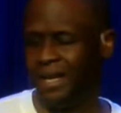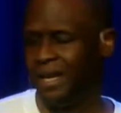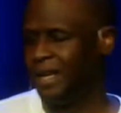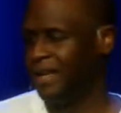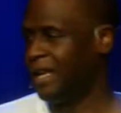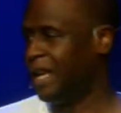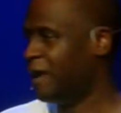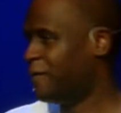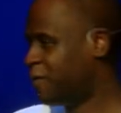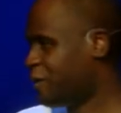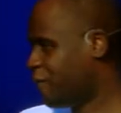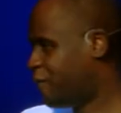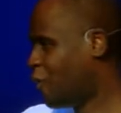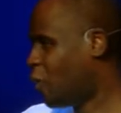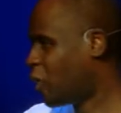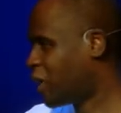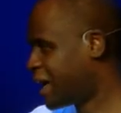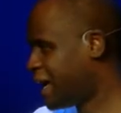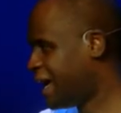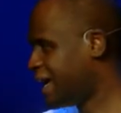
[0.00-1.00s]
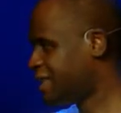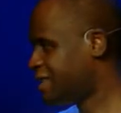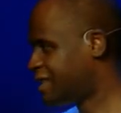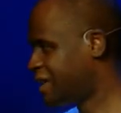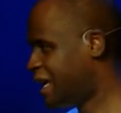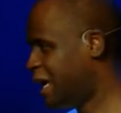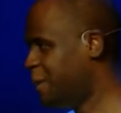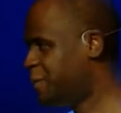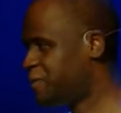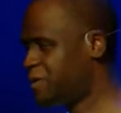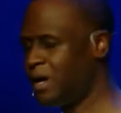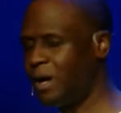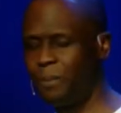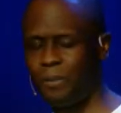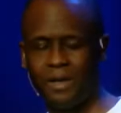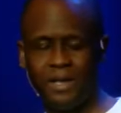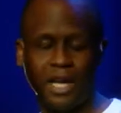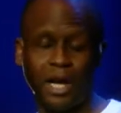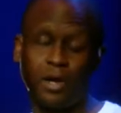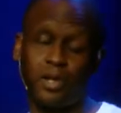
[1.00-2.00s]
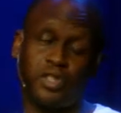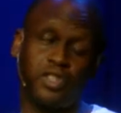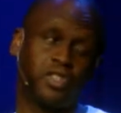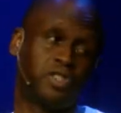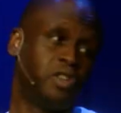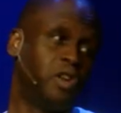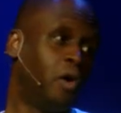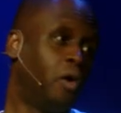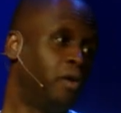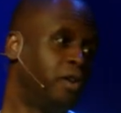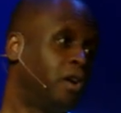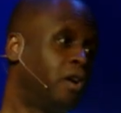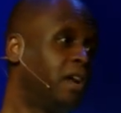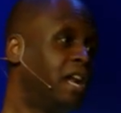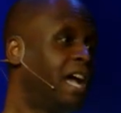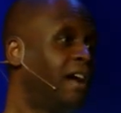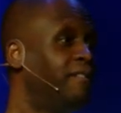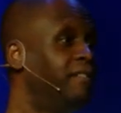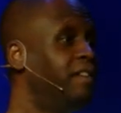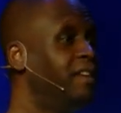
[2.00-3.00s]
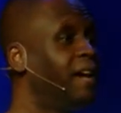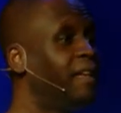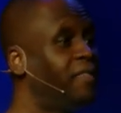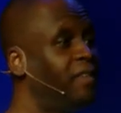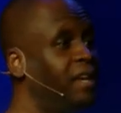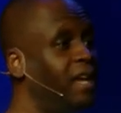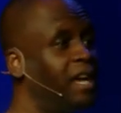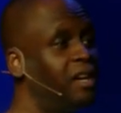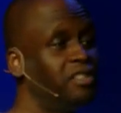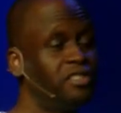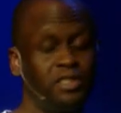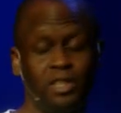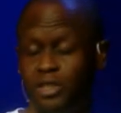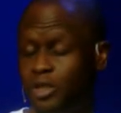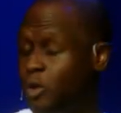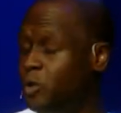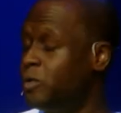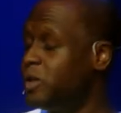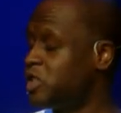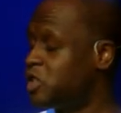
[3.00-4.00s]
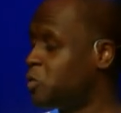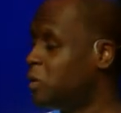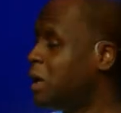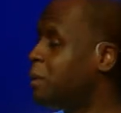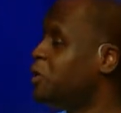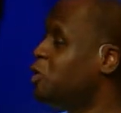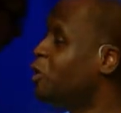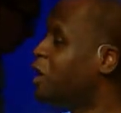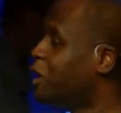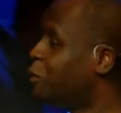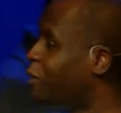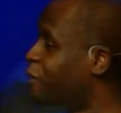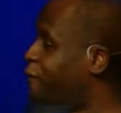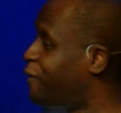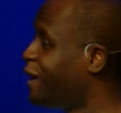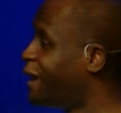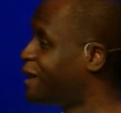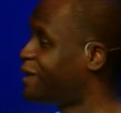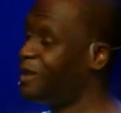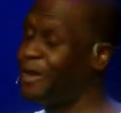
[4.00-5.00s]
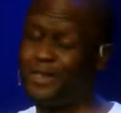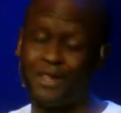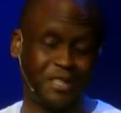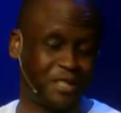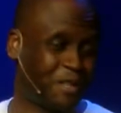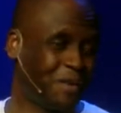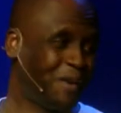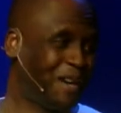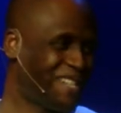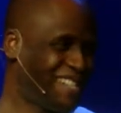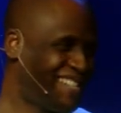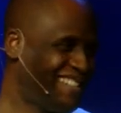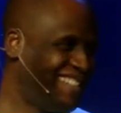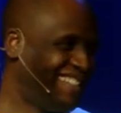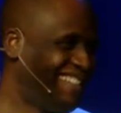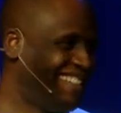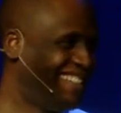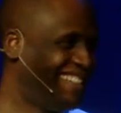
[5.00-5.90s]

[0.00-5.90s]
That if the forecast keeps up and there is snow, you're going to have nothing else to do this week. You can reflect on this question.